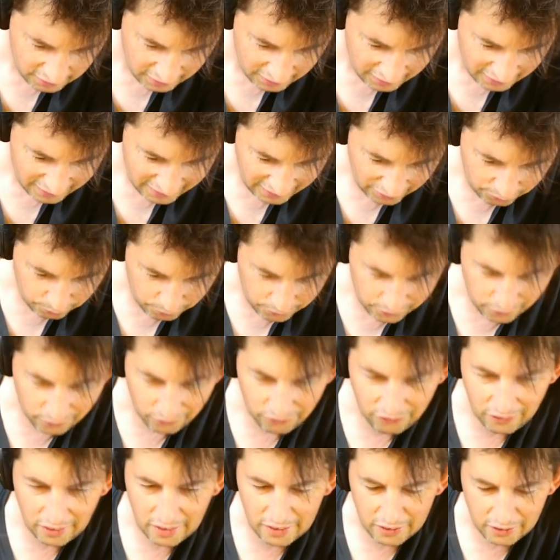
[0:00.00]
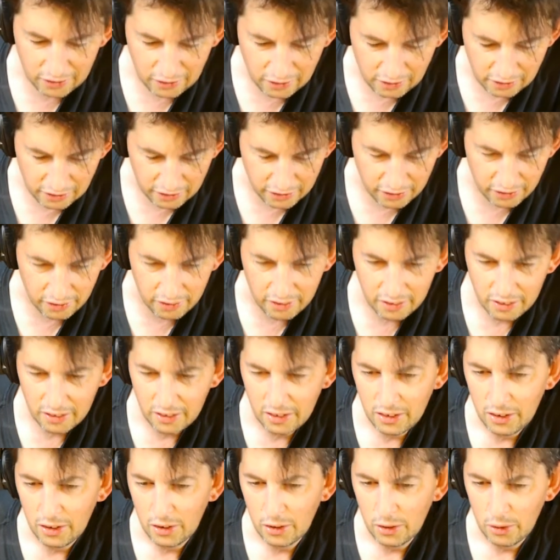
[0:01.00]
That's what I was saying earlier.
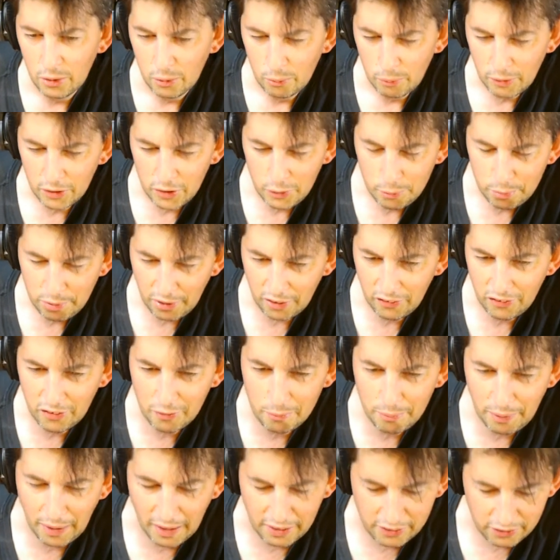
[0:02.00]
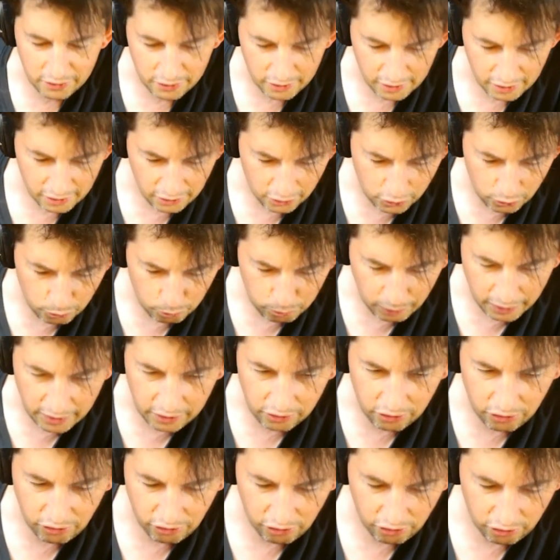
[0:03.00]
When you press the pad, it kind of
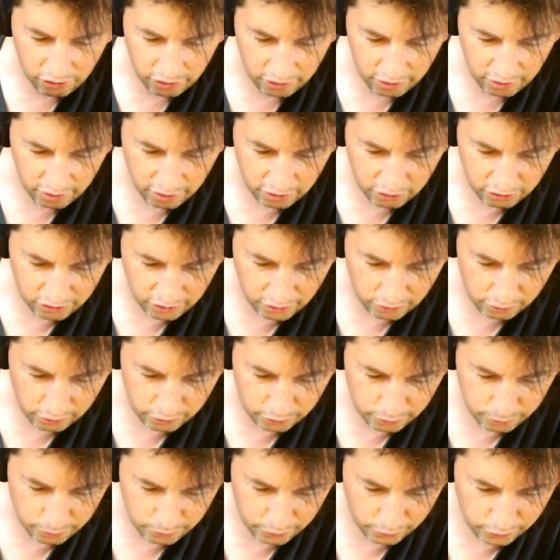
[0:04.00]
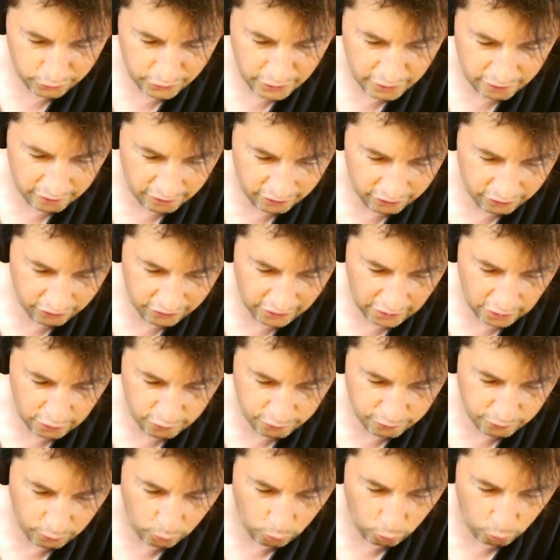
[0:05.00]
waits until the nearest set of
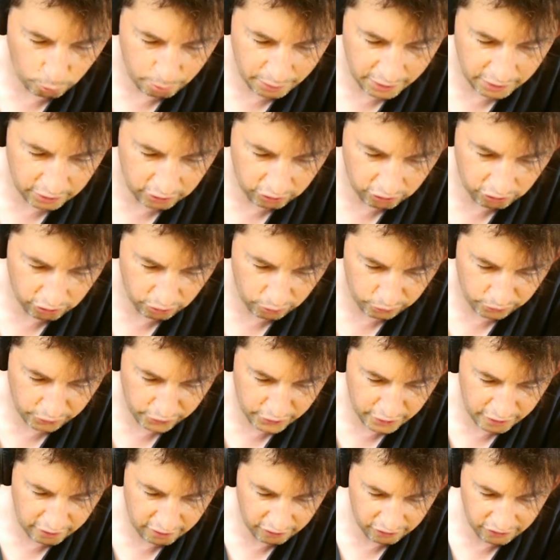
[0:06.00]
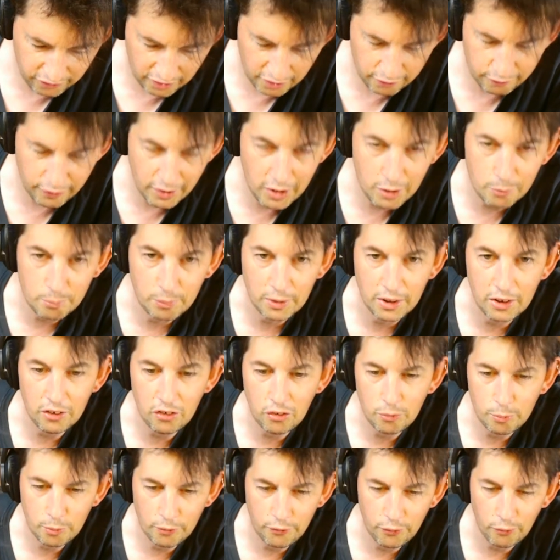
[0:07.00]
4 beats or the nearest set of 8
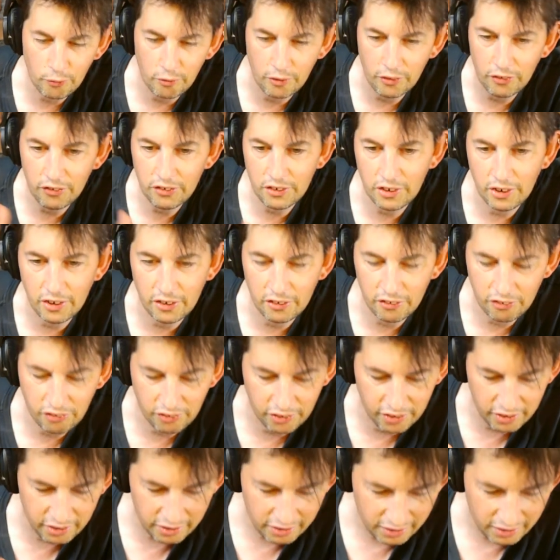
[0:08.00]
beats before it starts it.